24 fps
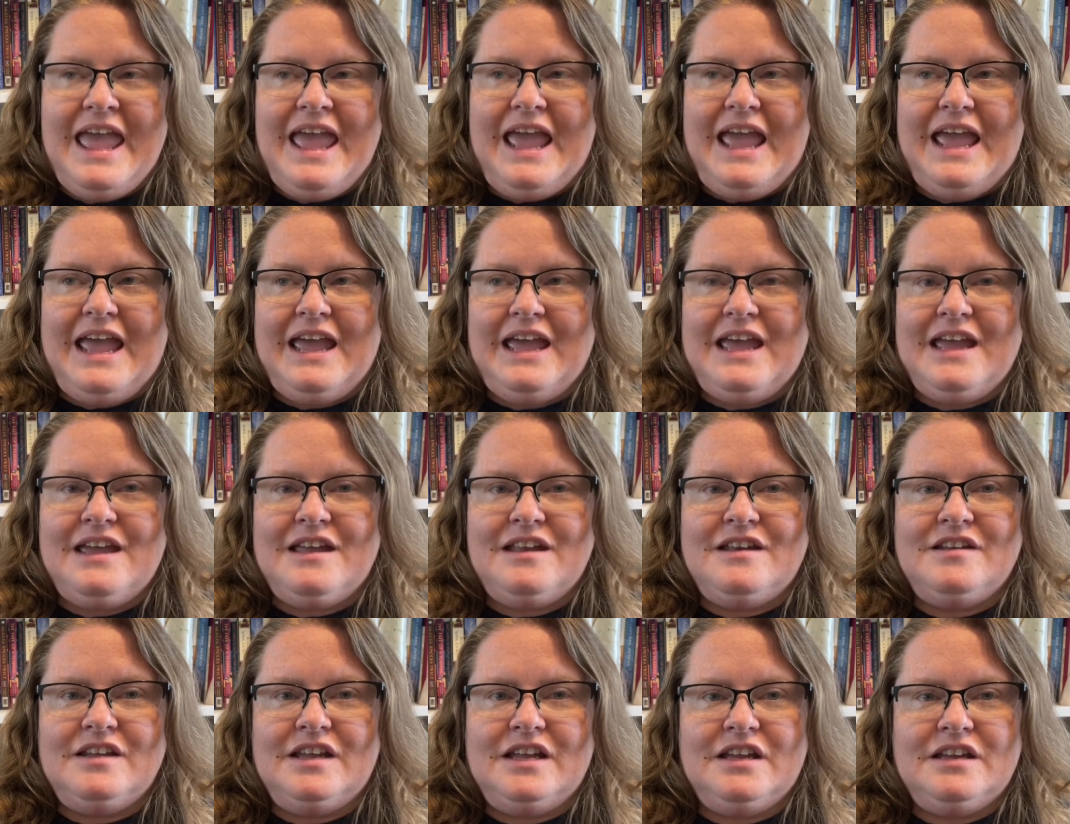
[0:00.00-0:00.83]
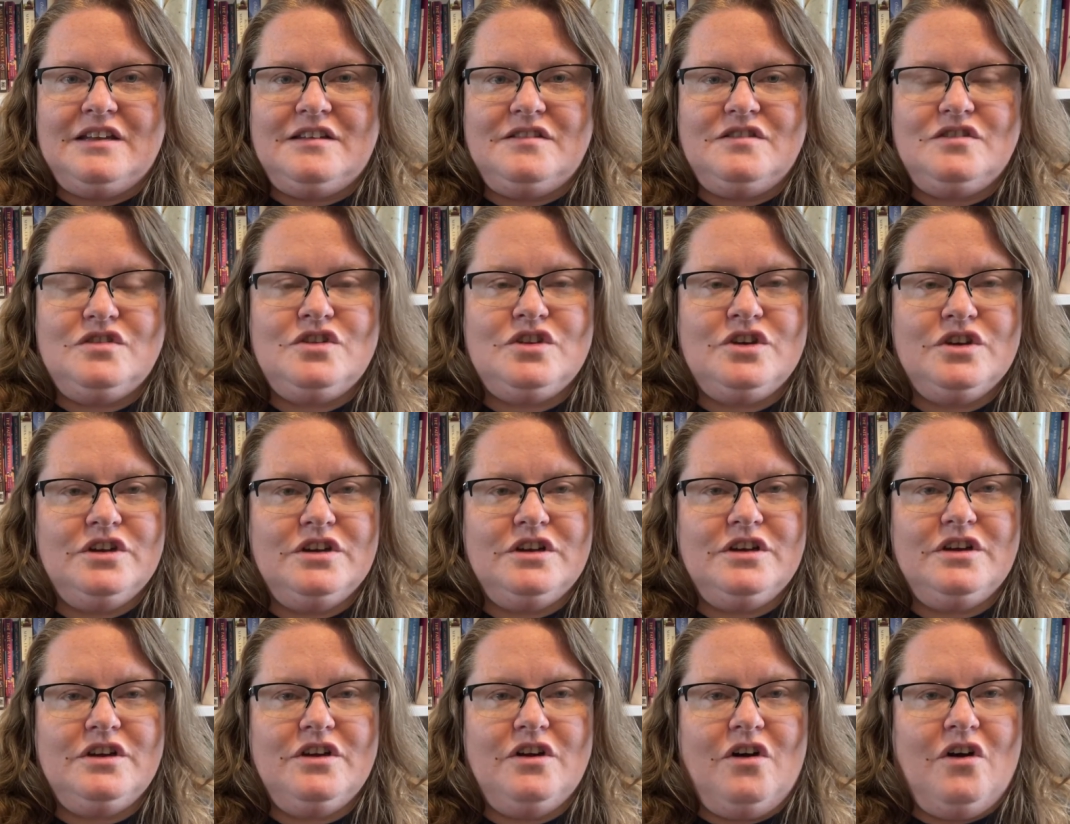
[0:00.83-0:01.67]
And it
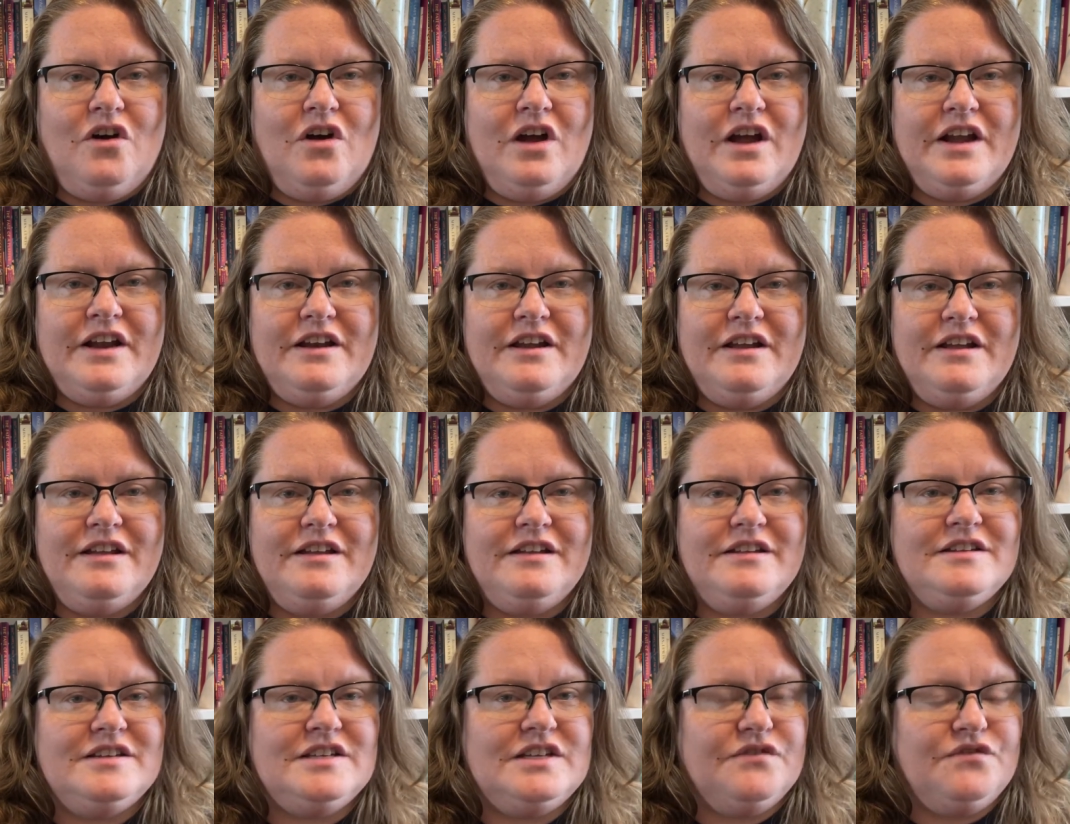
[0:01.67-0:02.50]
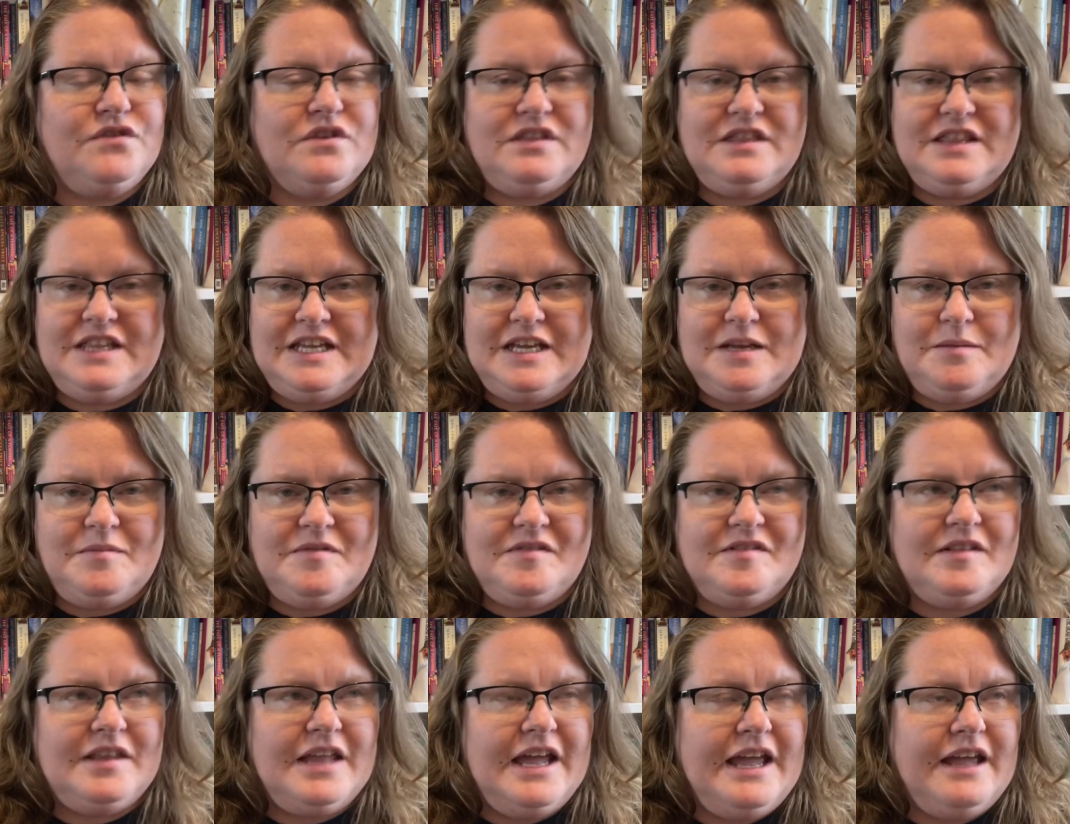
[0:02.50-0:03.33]
took on different
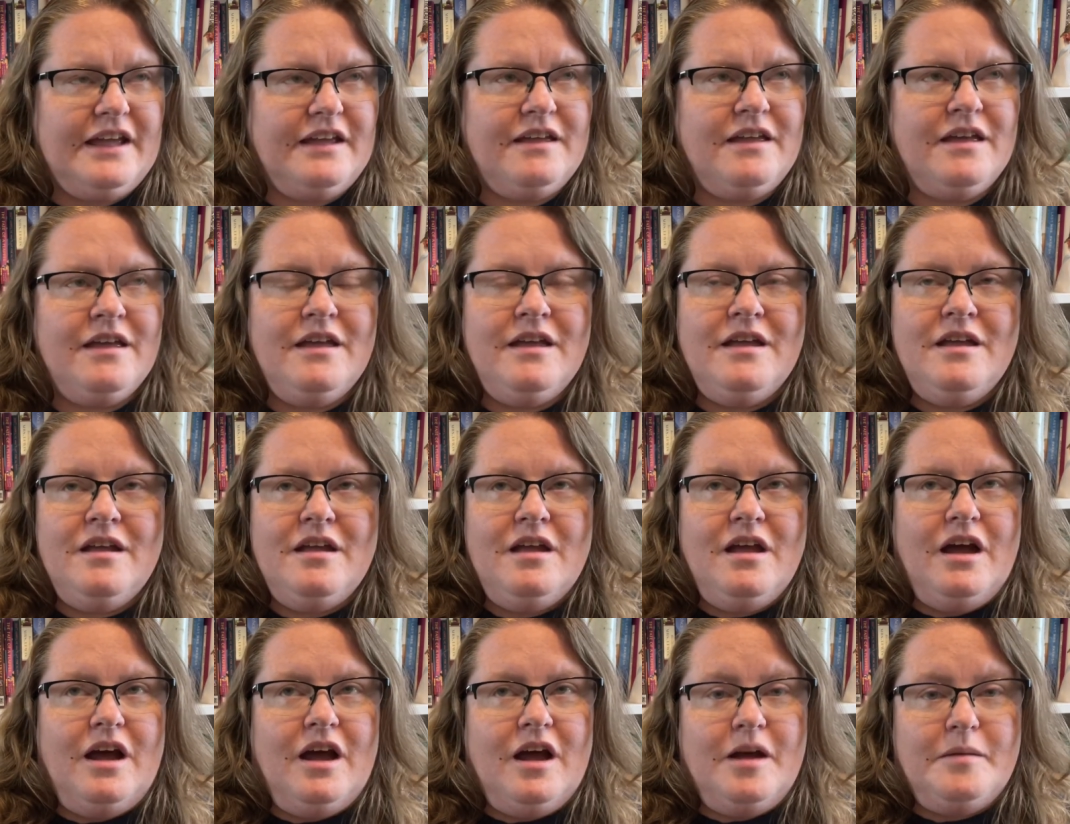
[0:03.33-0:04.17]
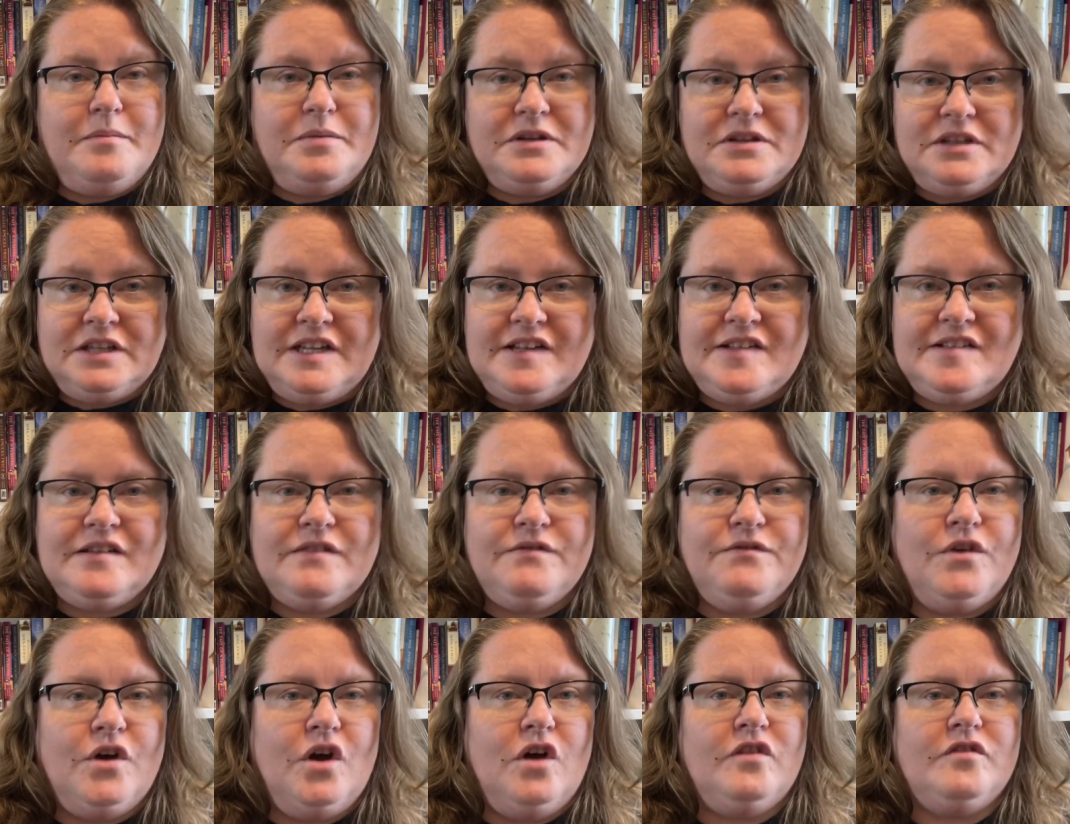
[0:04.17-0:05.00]
themes like uh, police
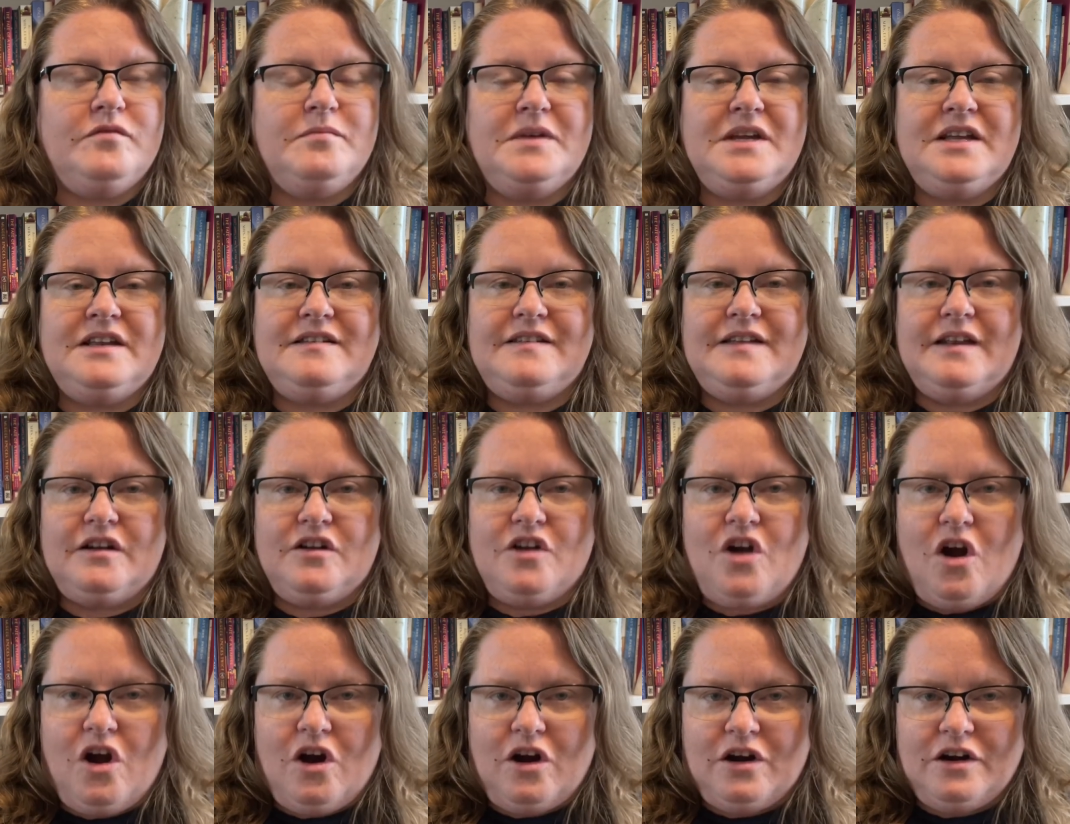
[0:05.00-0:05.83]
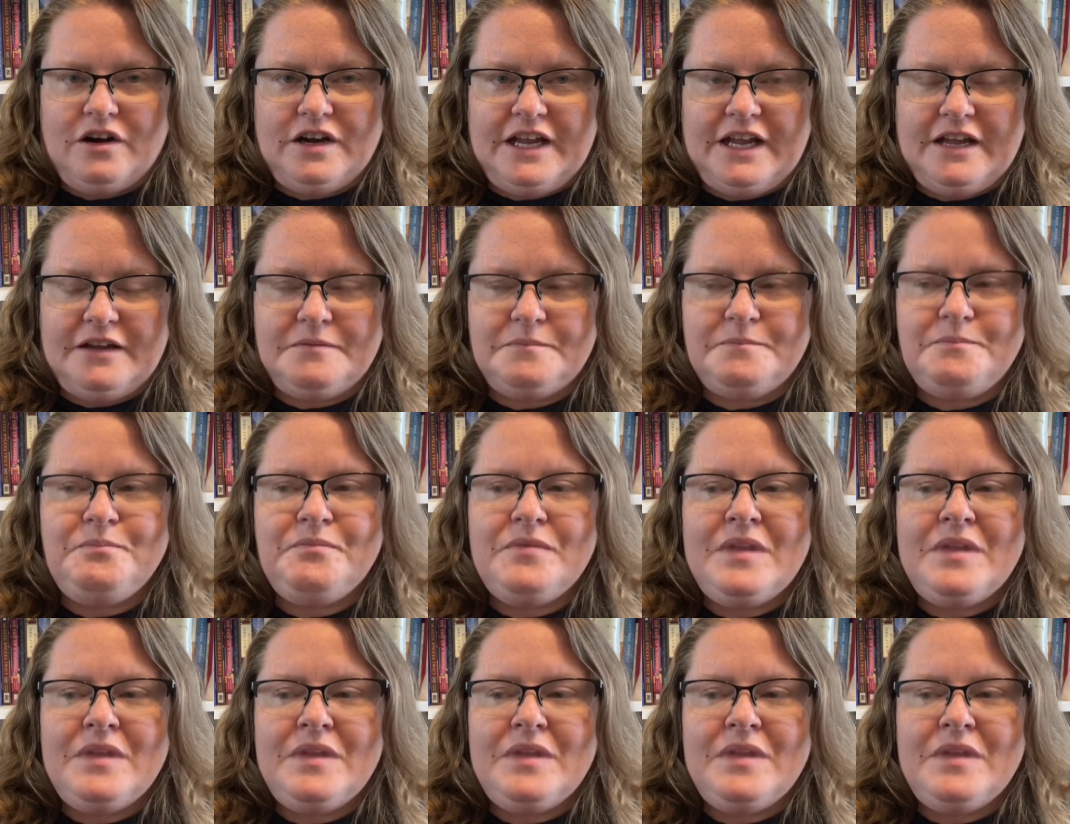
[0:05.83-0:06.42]
involvement and carding.